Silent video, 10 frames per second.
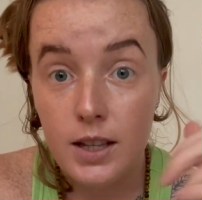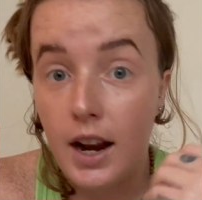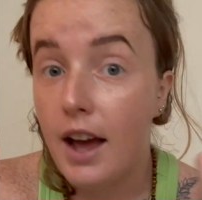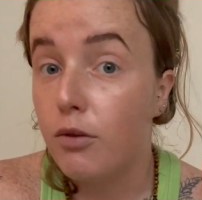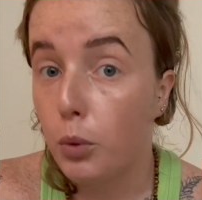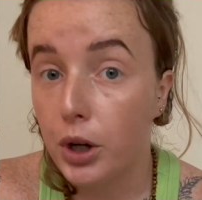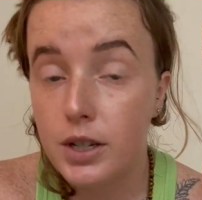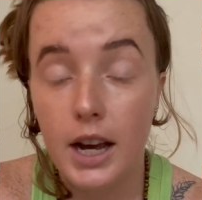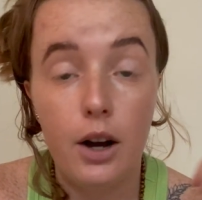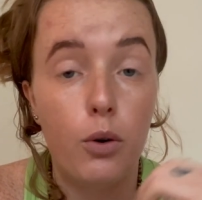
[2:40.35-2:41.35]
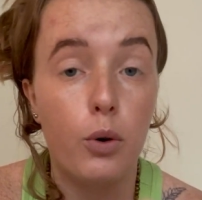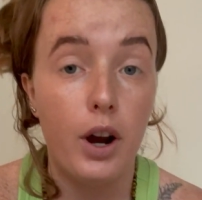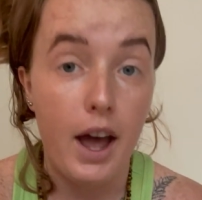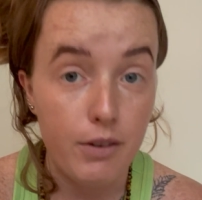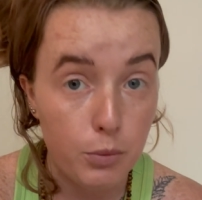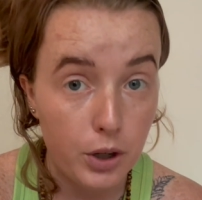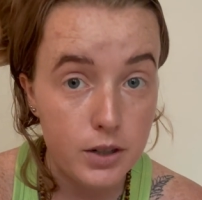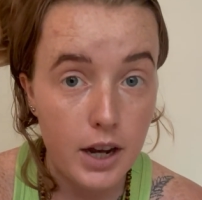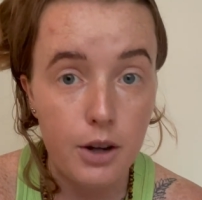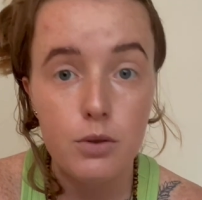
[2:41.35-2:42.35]
that have worked out or haven't worked
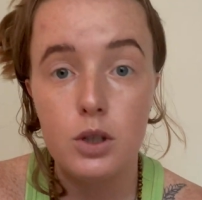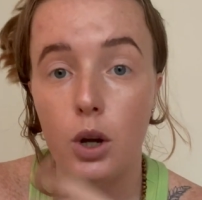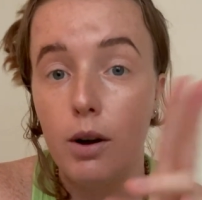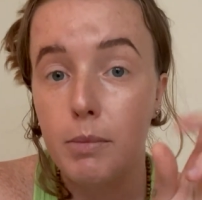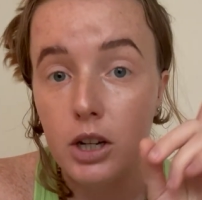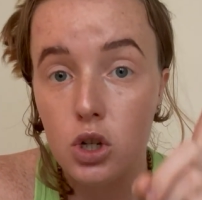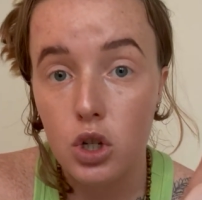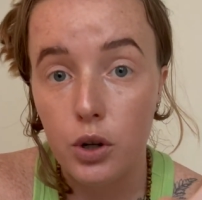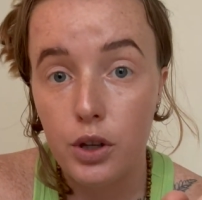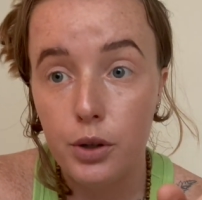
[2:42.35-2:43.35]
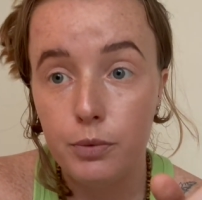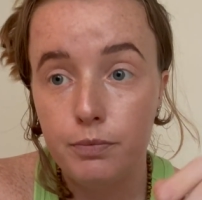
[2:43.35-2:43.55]
out. So I'm going to show you.